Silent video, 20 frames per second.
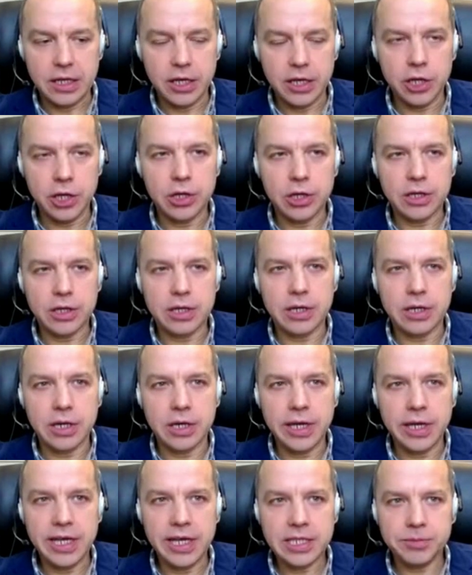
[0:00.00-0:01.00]
it
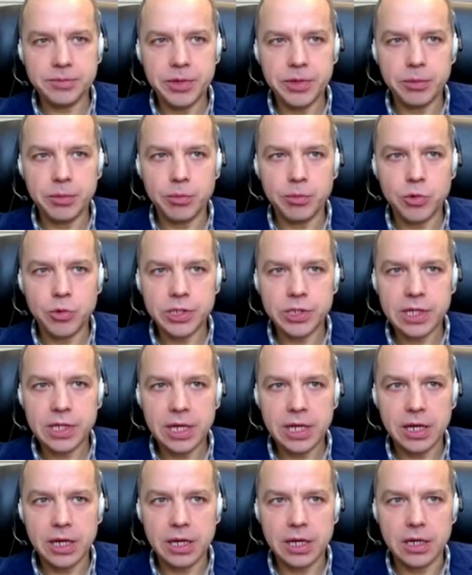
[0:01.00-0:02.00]
uh, has been
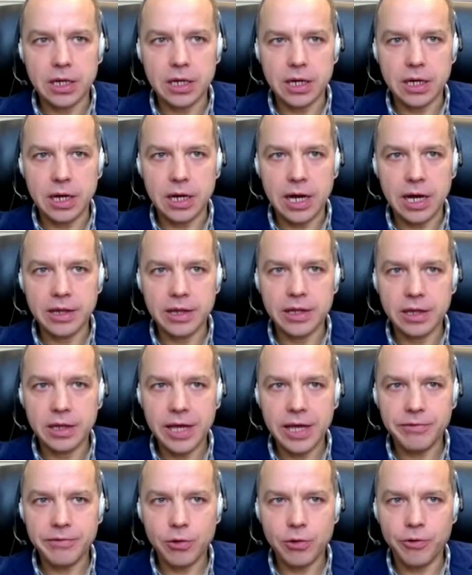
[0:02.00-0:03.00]
mostly uh, at the
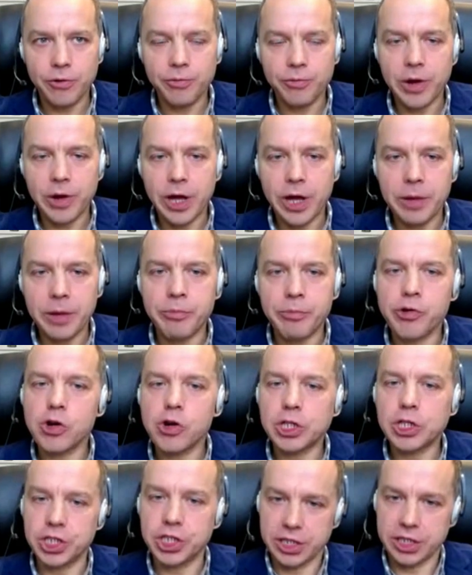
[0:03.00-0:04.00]
level of a
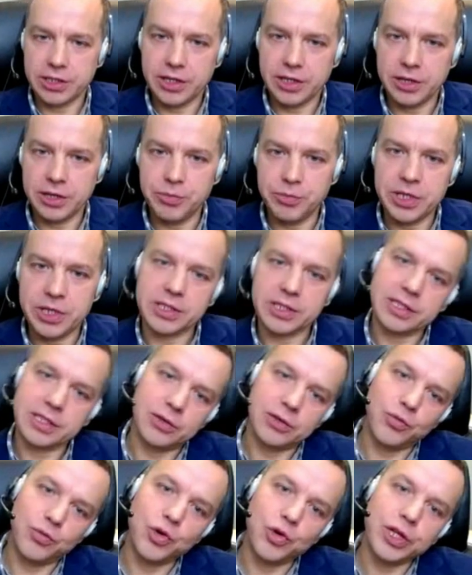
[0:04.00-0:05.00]
project. It means
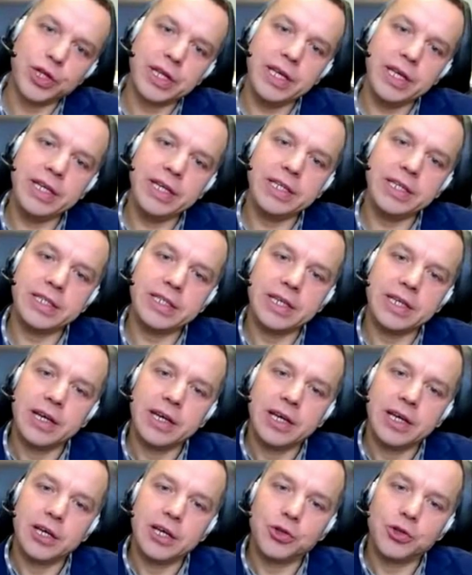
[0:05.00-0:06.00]
what is
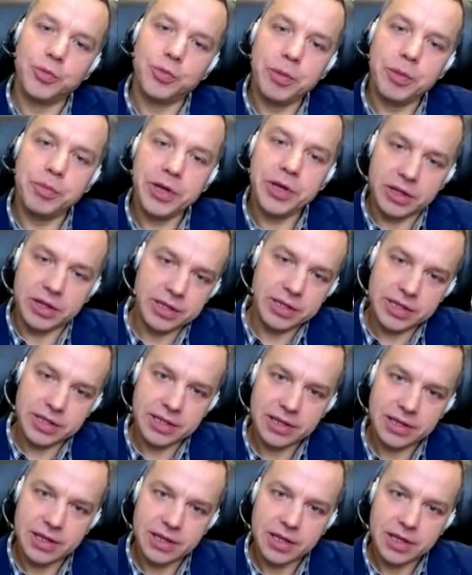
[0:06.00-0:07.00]
to be built,
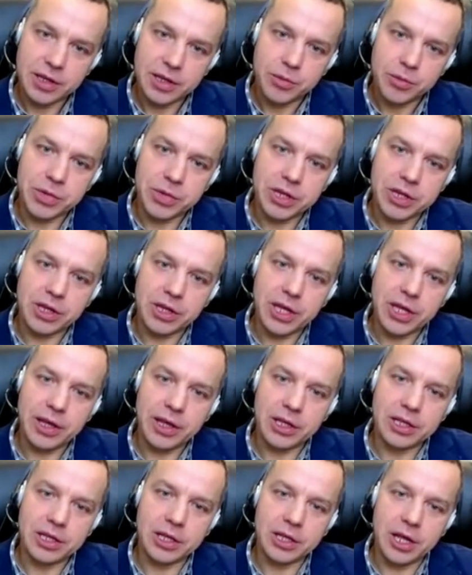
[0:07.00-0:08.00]
but
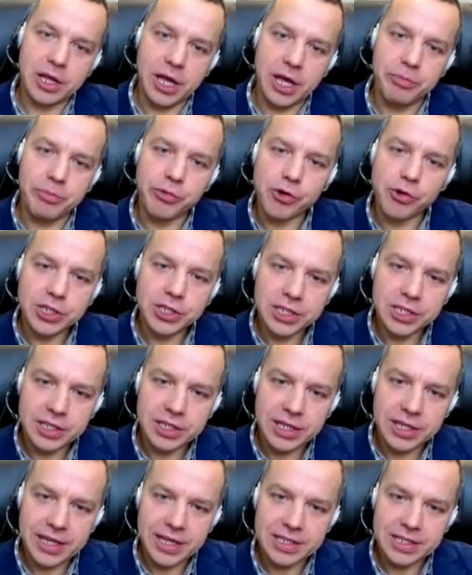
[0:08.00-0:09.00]
that a project
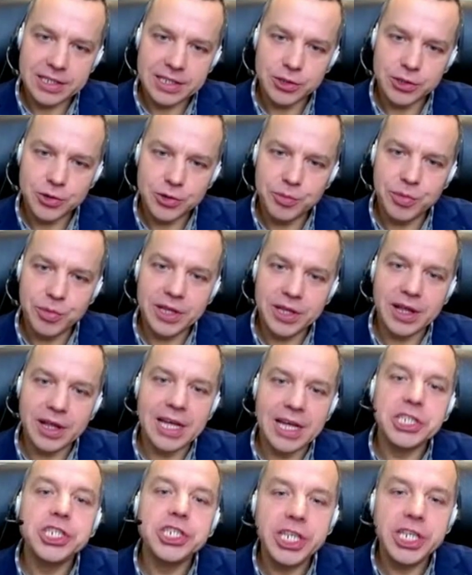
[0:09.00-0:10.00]
that has not been
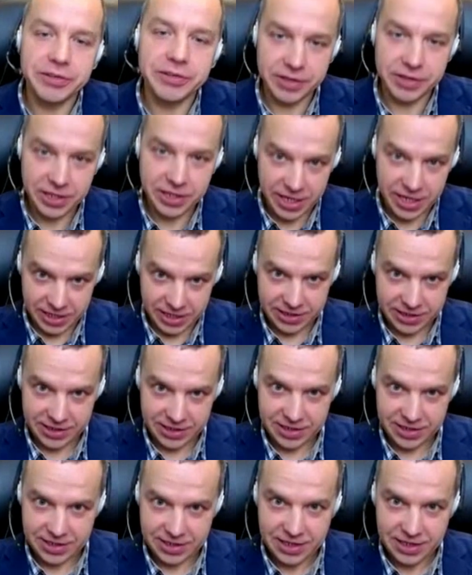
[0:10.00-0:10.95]
achieved yet.